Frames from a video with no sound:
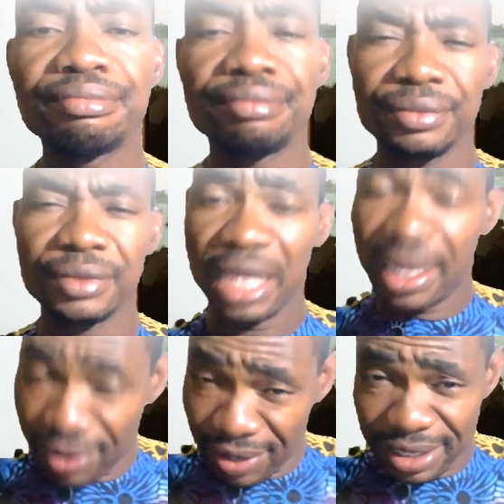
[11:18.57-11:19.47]
another
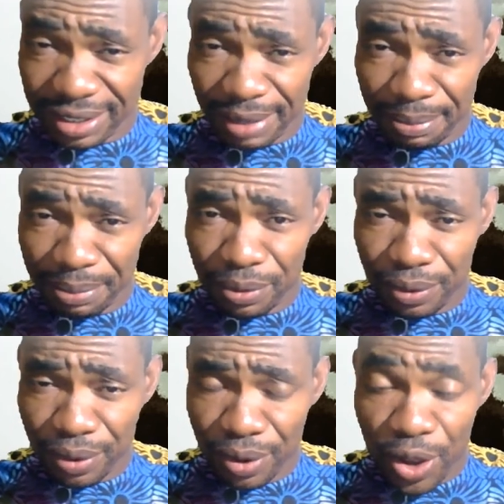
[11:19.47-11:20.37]
example,
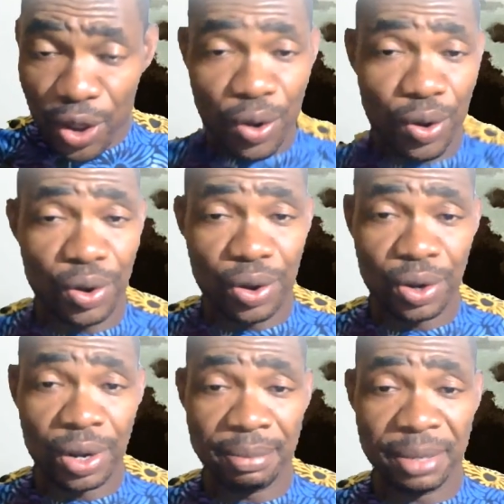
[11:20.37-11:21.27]
or
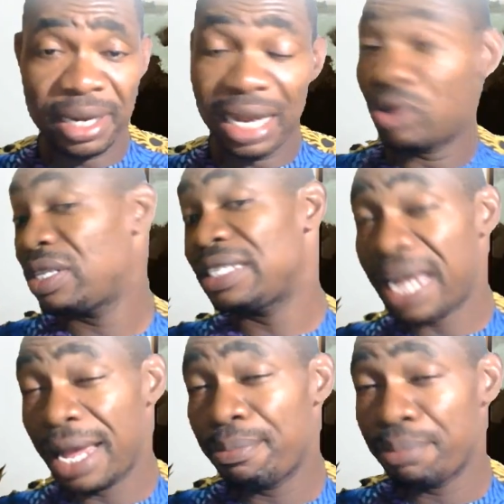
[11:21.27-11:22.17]
another
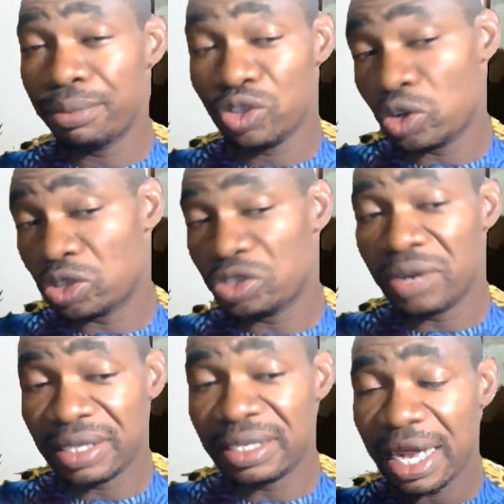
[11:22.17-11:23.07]
structural type
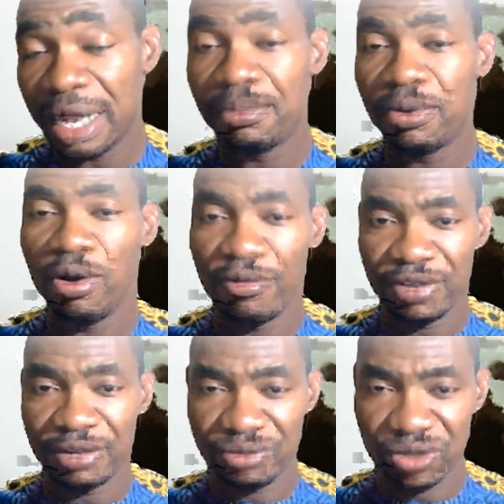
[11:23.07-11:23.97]
of
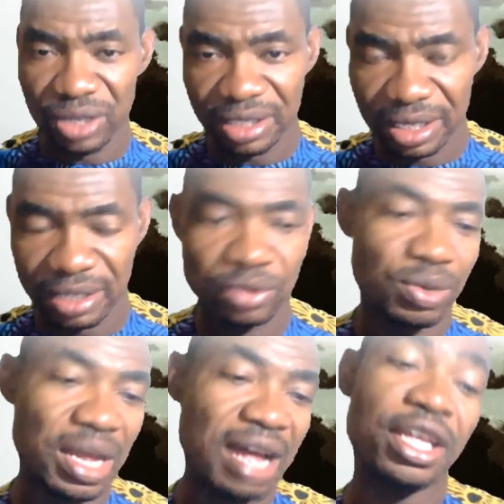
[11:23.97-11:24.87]
sentence. We have the
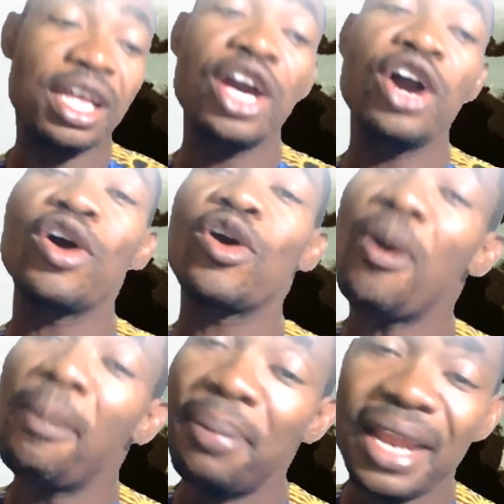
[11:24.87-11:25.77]

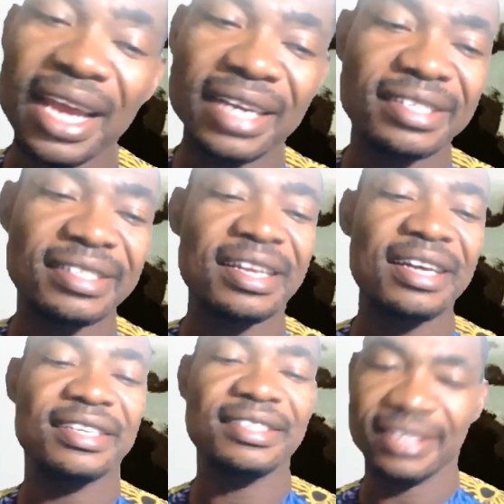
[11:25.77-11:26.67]
complex
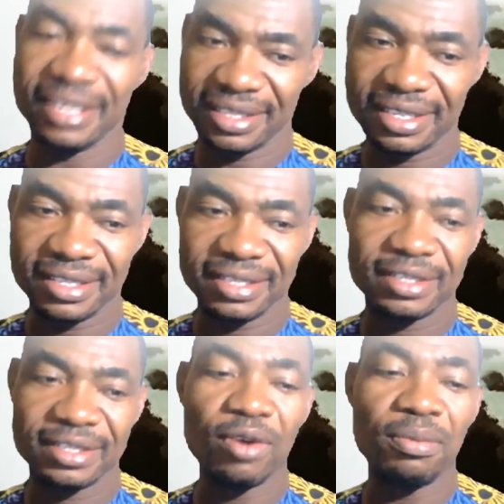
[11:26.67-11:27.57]
sentence.
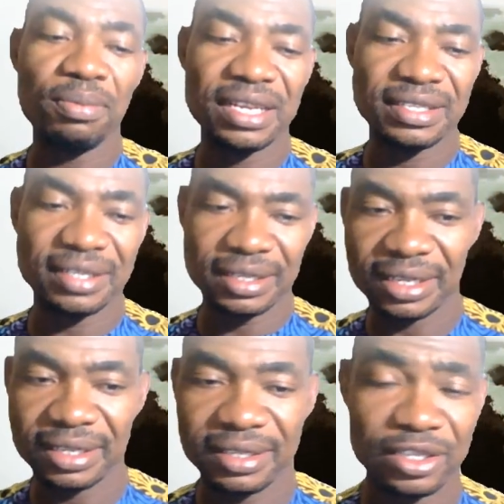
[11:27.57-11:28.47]
Complex sentence. You
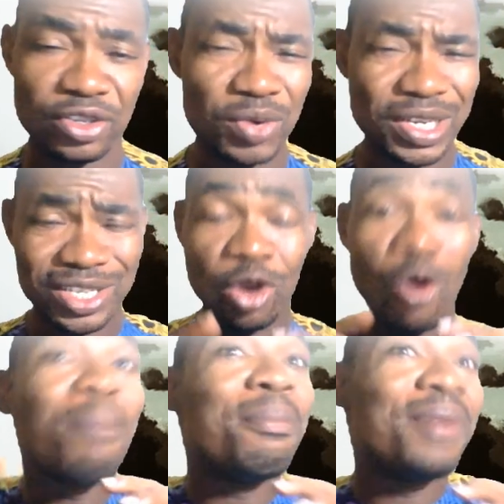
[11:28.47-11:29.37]
know when you say
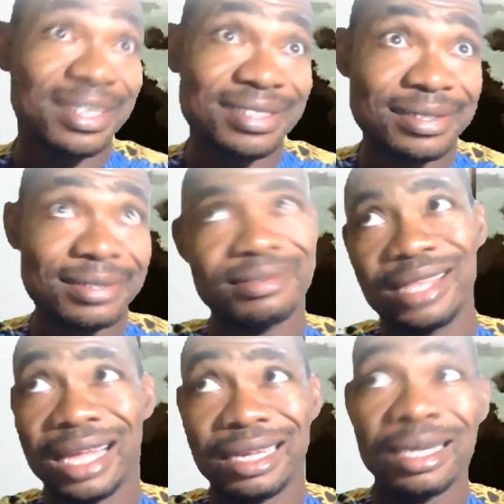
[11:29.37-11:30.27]
complex, like
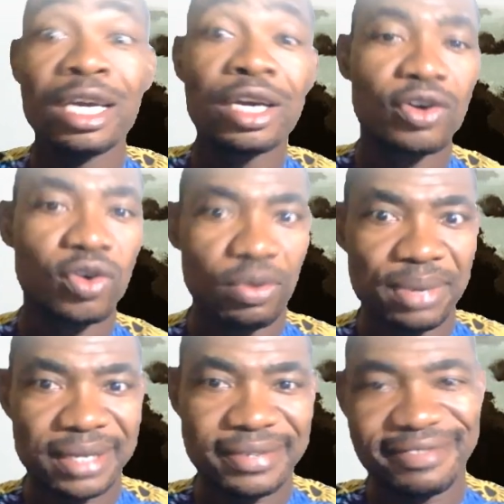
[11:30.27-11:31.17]
complex.
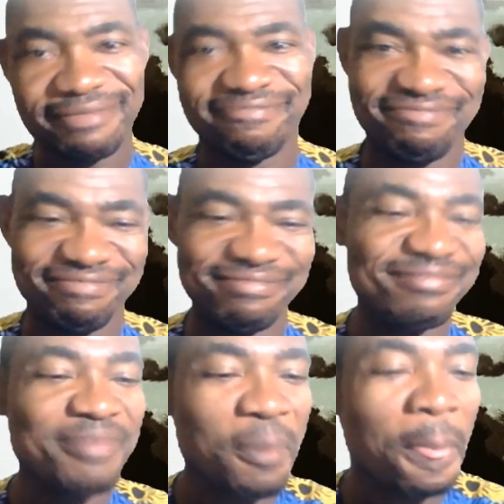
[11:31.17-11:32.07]

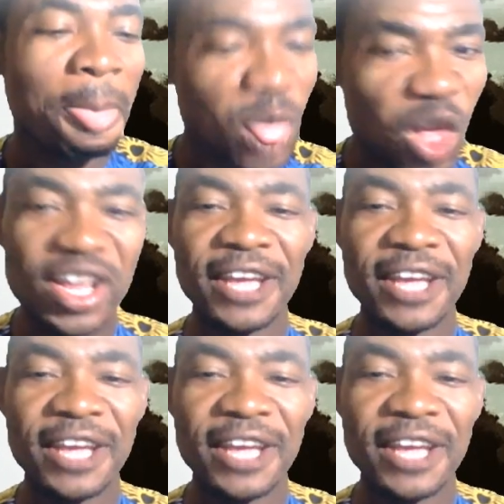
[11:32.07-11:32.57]
Okay,